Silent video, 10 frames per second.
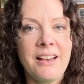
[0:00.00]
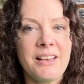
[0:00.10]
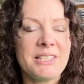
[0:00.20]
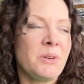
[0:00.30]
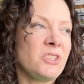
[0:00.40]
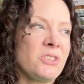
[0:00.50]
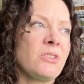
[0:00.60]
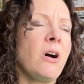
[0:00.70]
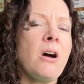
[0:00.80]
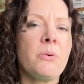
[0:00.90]
So I just
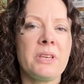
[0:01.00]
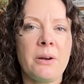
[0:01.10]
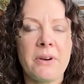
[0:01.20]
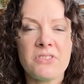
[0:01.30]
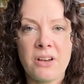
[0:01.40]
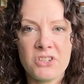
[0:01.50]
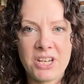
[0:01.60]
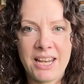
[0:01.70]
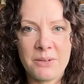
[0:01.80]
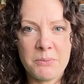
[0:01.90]
thought, oh, you know, I've
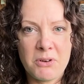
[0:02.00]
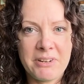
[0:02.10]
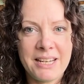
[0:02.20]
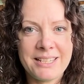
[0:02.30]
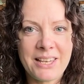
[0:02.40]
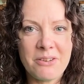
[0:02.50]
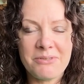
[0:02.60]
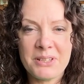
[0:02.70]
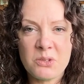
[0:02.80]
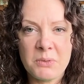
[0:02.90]
shared it with my readers.
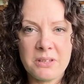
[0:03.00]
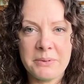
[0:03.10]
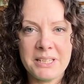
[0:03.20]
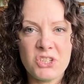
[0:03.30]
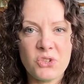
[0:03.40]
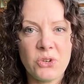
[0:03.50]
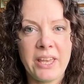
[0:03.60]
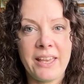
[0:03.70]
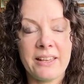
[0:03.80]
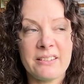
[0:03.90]
Hopefully some of them will enjoy
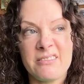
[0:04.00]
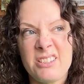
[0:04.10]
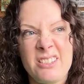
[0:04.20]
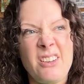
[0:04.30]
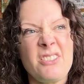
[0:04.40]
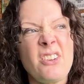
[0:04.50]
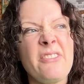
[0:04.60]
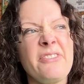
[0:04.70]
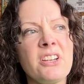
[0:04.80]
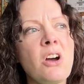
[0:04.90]
it. And just I
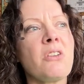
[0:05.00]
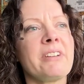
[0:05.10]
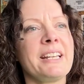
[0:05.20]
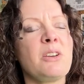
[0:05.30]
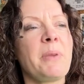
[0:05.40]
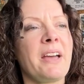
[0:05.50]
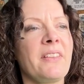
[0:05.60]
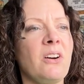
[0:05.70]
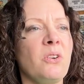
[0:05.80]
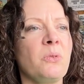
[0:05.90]
forgot really about the
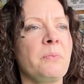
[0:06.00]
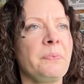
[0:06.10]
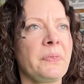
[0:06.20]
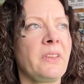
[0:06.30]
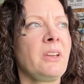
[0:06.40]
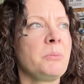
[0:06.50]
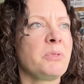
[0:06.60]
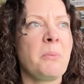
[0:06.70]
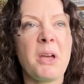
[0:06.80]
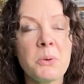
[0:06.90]
whole
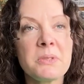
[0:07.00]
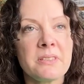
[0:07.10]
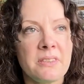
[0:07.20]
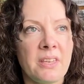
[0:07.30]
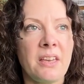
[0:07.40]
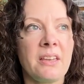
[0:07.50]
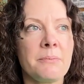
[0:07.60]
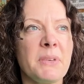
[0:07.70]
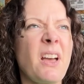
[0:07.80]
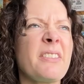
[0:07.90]
promoter
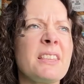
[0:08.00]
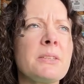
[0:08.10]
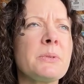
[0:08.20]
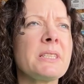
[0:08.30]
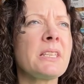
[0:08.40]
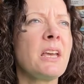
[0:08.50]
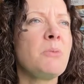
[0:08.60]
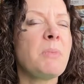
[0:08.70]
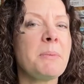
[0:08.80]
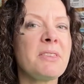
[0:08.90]
thing. I think there was
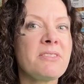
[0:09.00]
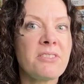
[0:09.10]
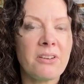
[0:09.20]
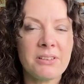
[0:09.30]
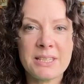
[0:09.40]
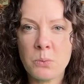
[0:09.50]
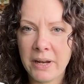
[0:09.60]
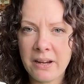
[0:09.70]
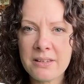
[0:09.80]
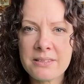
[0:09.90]
maybe 30
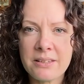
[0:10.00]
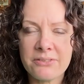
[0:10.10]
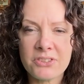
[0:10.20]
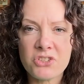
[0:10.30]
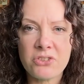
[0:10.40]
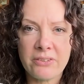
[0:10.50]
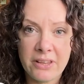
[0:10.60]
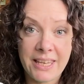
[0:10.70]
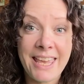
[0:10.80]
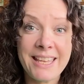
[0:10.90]
winners of
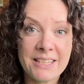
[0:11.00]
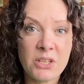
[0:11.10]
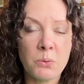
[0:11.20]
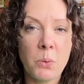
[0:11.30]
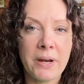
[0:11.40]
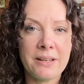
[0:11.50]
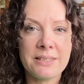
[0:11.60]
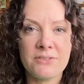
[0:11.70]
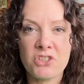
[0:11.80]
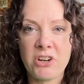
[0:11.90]
the kids who were winners
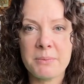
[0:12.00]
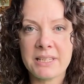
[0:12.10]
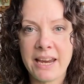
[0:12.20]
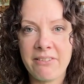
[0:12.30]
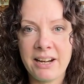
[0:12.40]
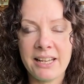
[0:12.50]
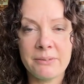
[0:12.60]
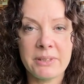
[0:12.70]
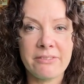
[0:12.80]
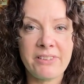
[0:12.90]
of a trip to Kerala
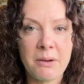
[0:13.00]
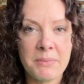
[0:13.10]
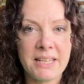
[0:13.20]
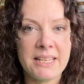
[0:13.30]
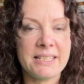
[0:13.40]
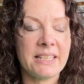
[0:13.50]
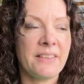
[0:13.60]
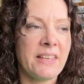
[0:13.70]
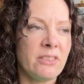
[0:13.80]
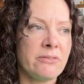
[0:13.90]
with the families,
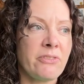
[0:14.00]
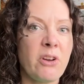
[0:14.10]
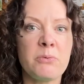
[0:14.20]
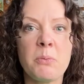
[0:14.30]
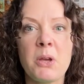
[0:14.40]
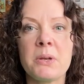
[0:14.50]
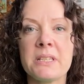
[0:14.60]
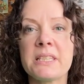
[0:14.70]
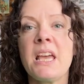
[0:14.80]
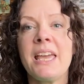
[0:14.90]
and then the 5
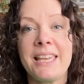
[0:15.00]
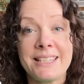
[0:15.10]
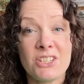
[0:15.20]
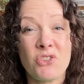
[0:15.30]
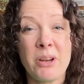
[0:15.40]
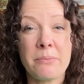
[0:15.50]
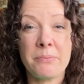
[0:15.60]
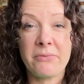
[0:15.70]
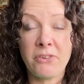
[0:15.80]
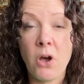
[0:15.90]
promoters. It's a
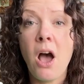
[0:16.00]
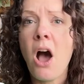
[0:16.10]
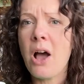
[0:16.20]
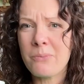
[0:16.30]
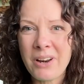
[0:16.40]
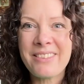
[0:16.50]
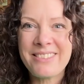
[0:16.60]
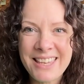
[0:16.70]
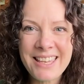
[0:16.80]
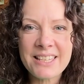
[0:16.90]
trip for, I
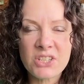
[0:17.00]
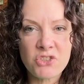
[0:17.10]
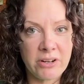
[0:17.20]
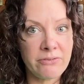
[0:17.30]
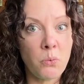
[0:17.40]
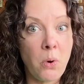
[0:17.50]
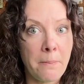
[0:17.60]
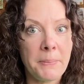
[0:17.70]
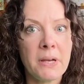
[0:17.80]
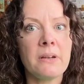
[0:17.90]
think it's a trip for
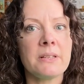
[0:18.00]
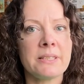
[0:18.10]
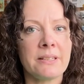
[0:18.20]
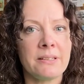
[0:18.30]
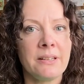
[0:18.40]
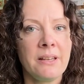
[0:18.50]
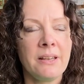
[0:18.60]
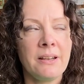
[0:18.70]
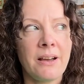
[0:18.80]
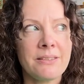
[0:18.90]
one person.
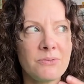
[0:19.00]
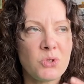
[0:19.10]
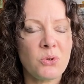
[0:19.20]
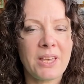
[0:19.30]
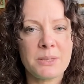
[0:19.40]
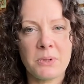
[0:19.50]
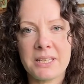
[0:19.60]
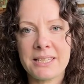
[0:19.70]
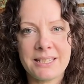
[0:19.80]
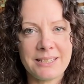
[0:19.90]
I'm sure that's what it
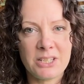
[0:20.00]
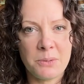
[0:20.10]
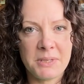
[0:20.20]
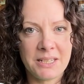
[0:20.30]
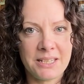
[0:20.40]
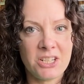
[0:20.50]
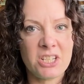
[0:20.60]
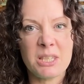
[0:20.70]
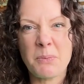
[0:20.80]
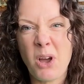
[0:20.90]
said in terms and
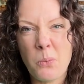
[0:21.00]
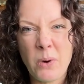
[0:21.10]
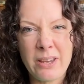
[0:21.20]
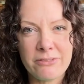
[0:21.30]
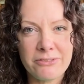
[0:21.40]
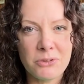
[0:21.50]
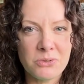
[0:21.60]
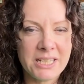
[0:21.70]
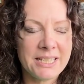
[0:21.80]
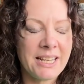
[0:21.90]
conditions, but I'm waiting for full
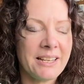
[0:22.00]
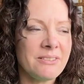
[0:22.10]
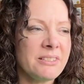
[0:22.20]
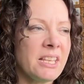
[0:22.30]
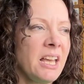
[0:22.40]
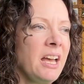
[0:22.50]
details.